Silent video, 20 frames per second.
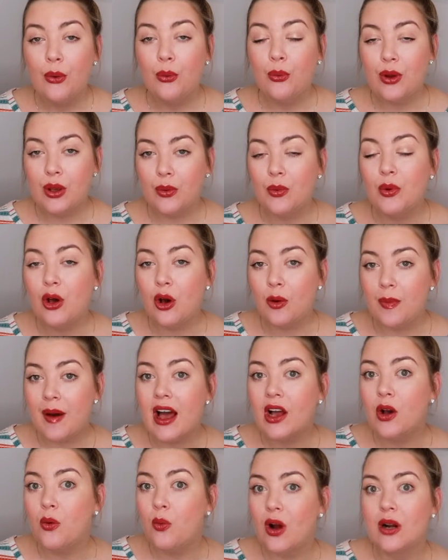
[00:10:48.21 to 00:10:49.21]
we will go
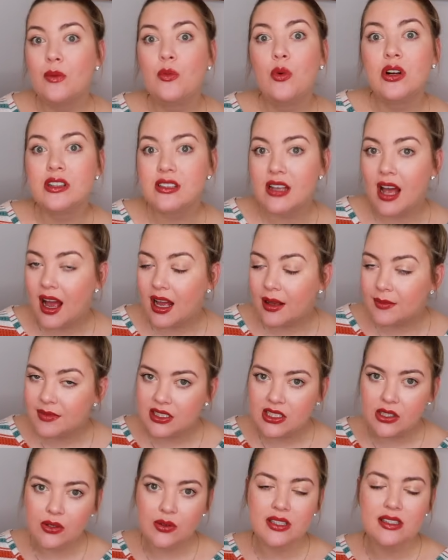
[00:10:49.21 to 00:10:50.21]
back one more time
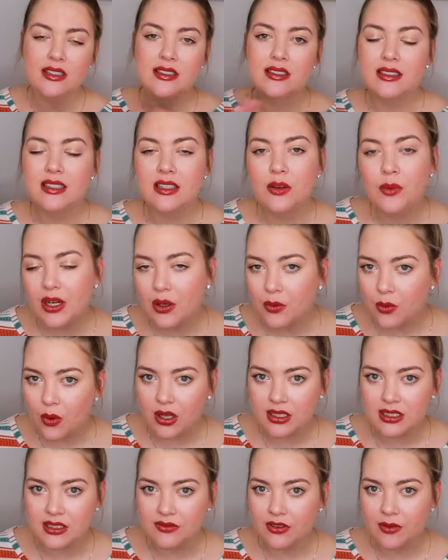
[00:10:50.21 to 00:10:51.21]
so you can see what it
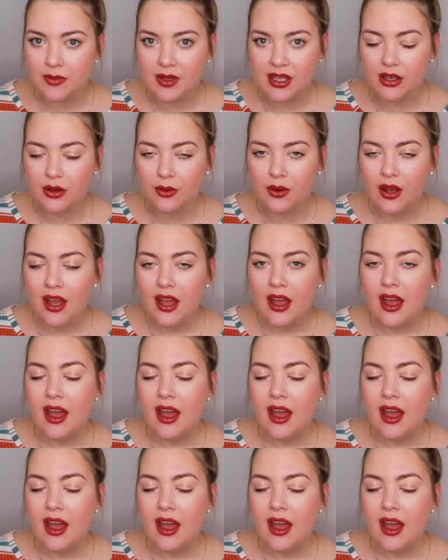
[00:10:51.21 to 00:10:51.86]
wants from you